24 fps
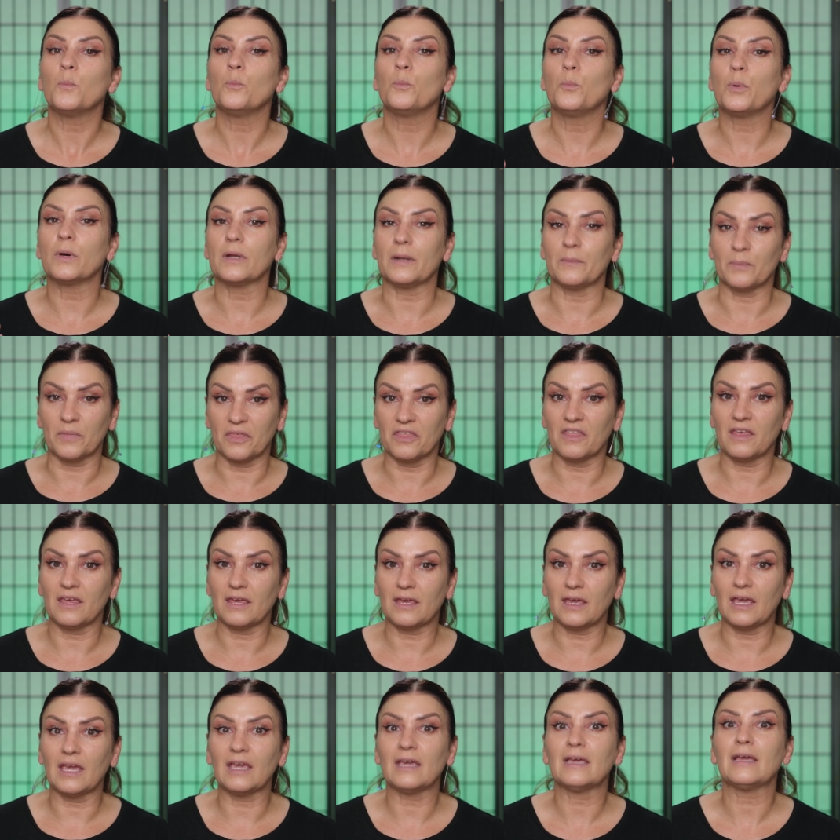but I'm
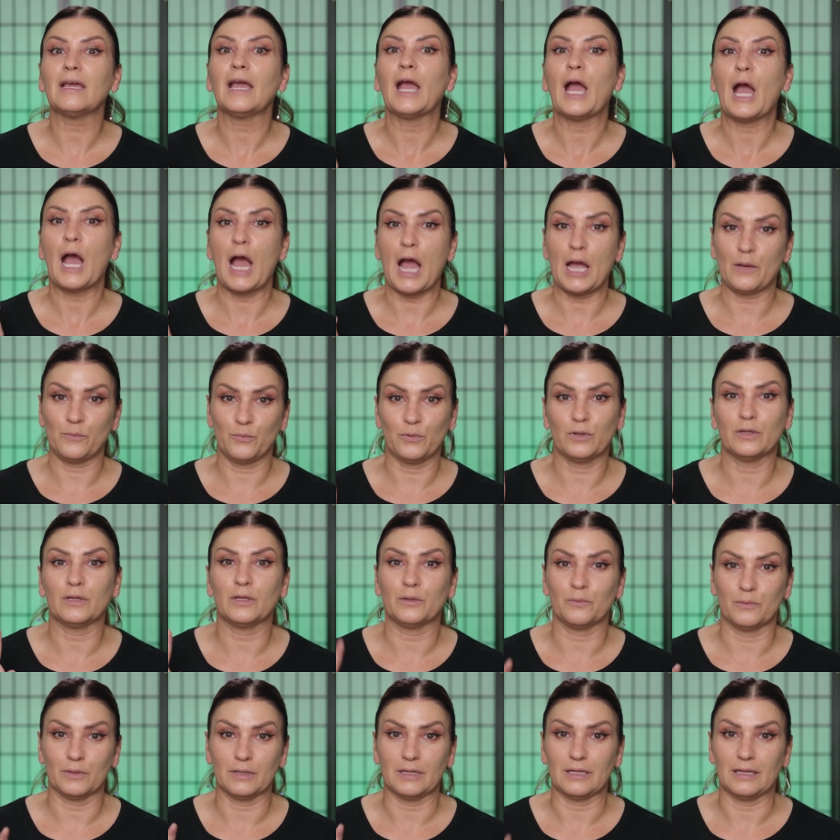thinking I really,
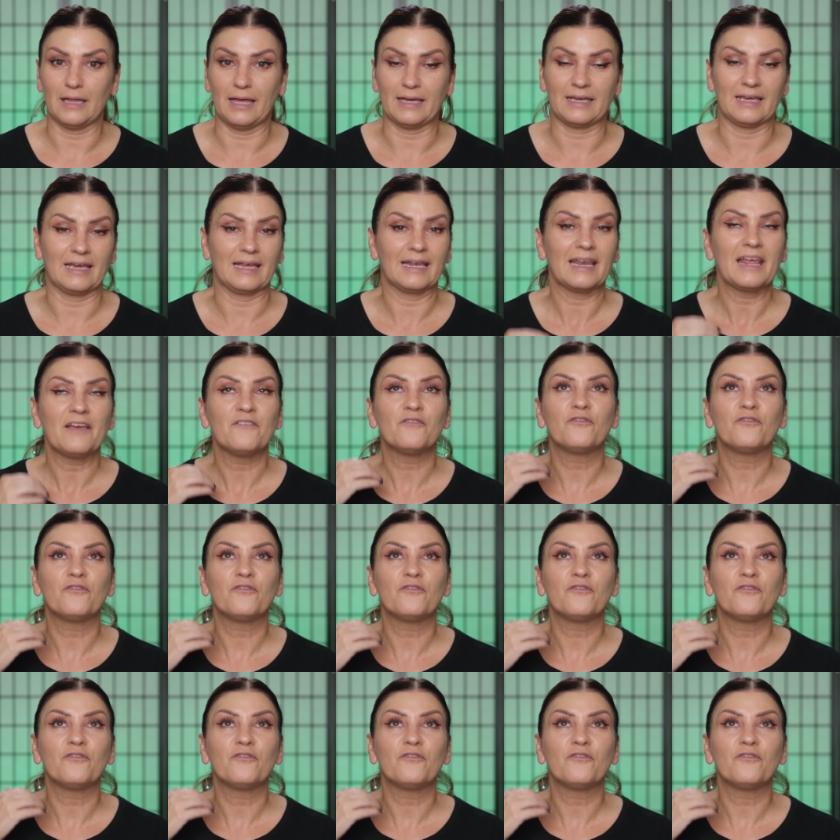really like it.